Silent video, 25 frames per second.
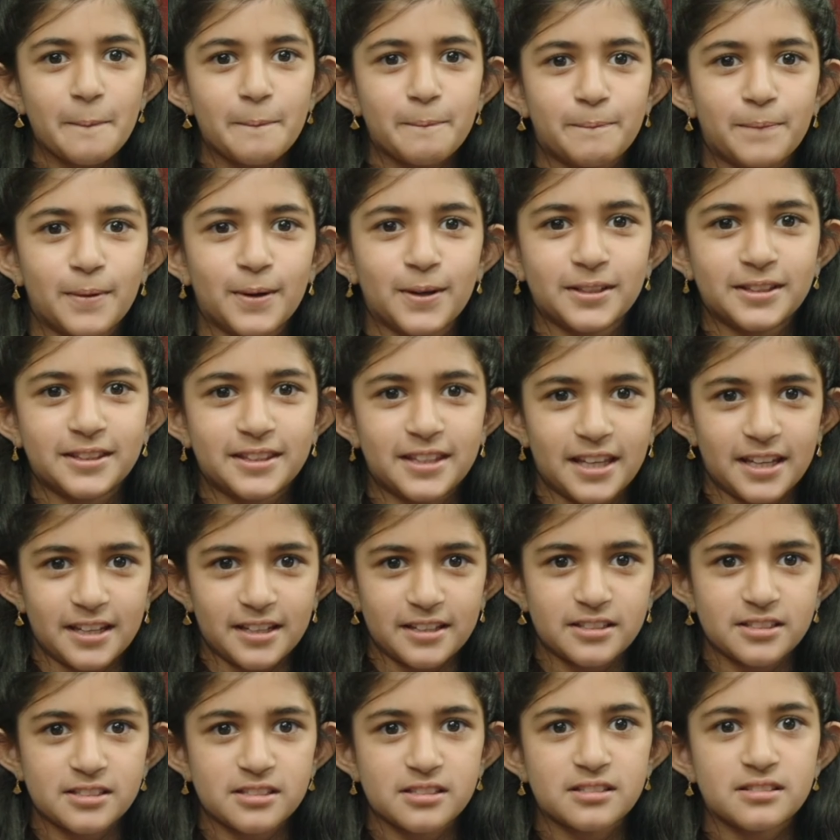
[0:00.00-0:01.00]

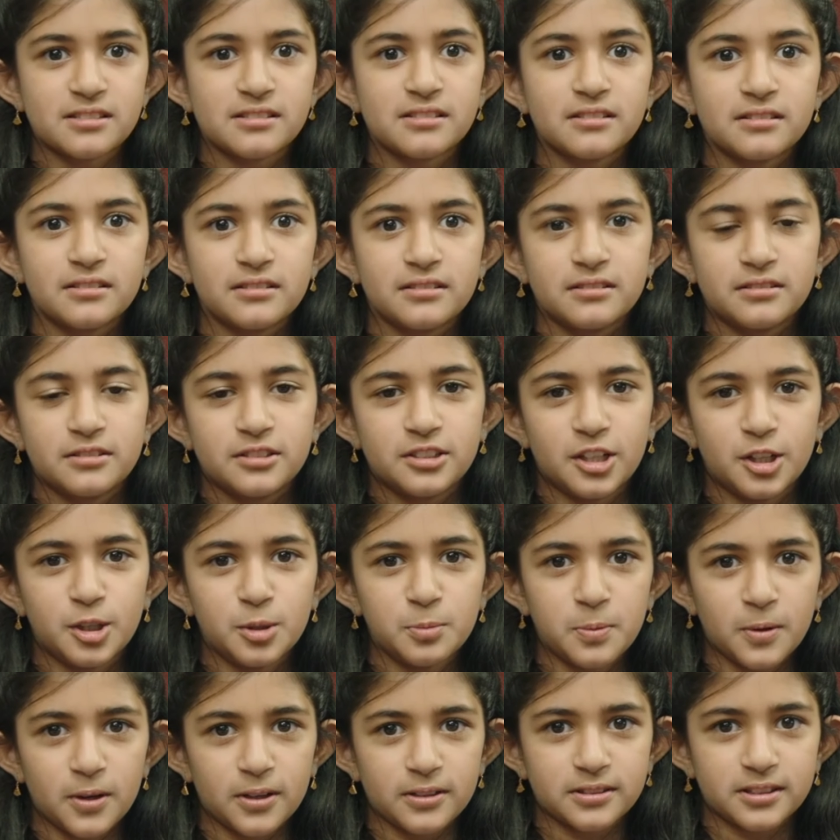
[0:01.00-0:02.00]
Birthdays. No
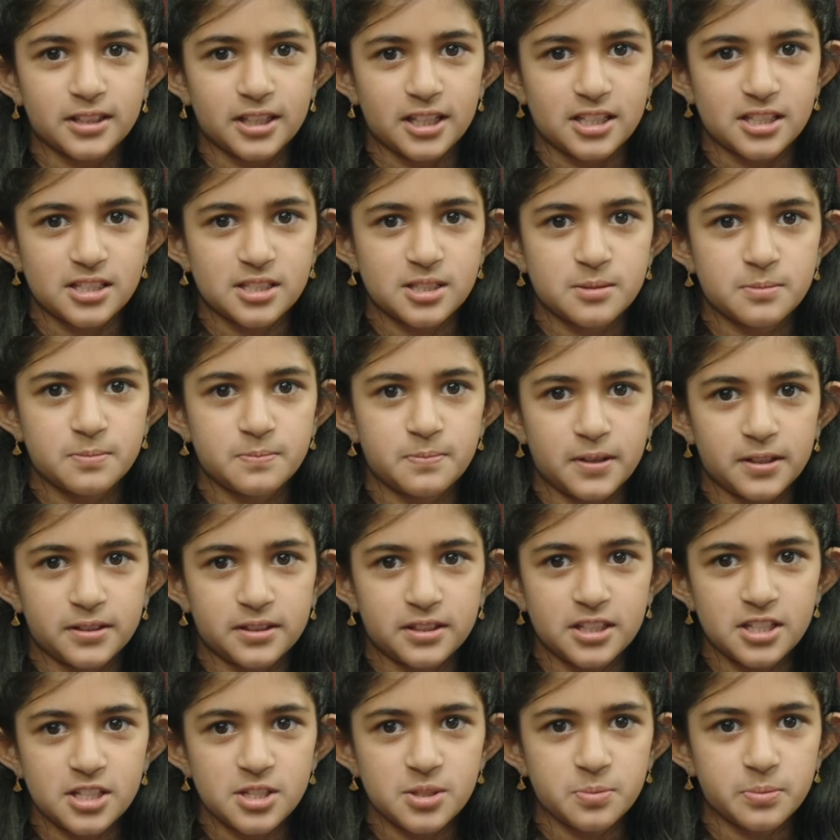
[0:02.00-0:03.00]
birthdays, but
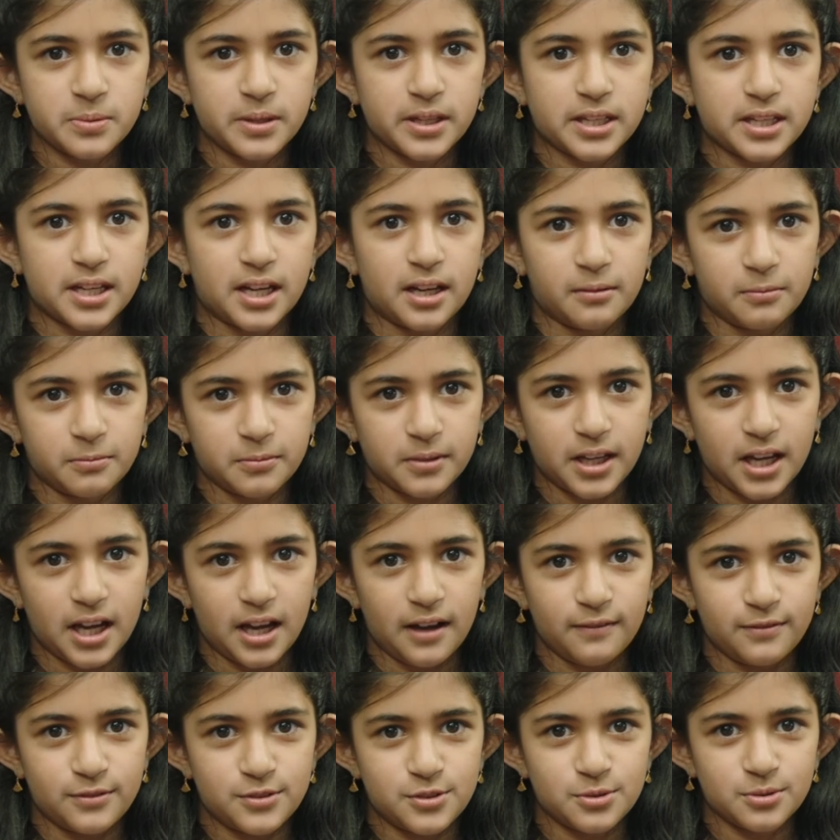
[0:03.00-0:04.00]
this weekend we
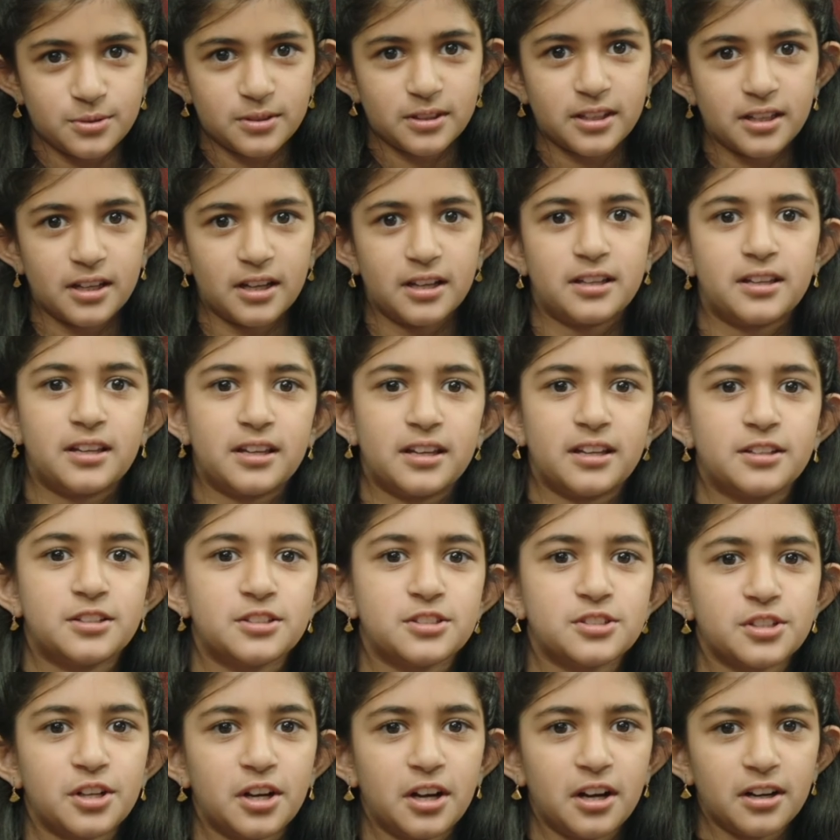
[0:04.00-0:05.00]
have Juliana and
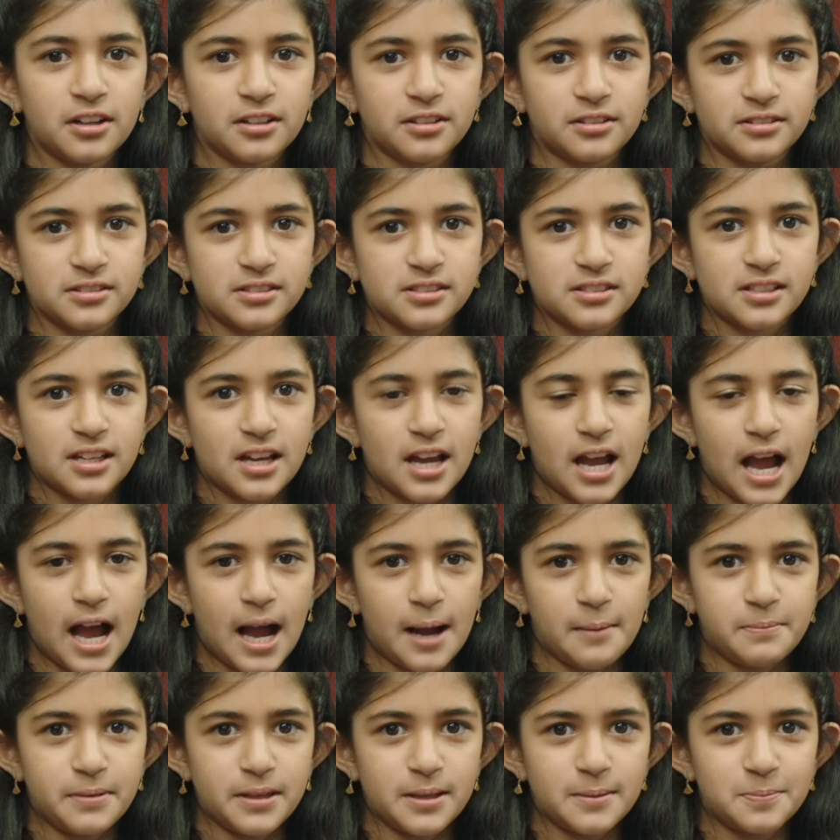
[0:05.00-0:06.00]
Charles.
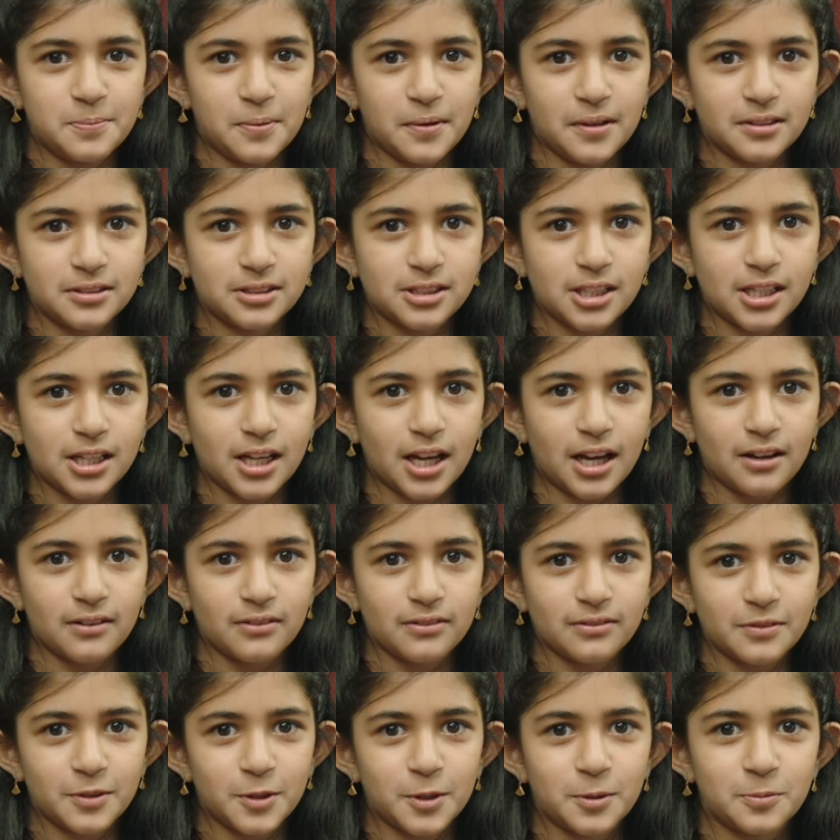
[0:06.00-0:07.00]
Happy birthday,
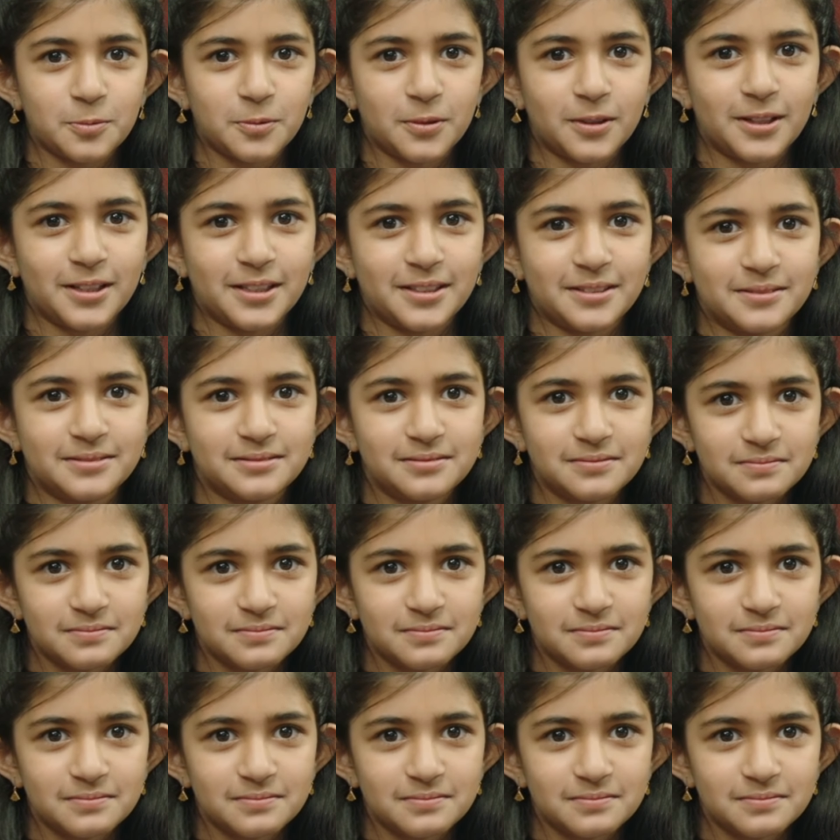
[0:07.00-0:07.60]
everyone!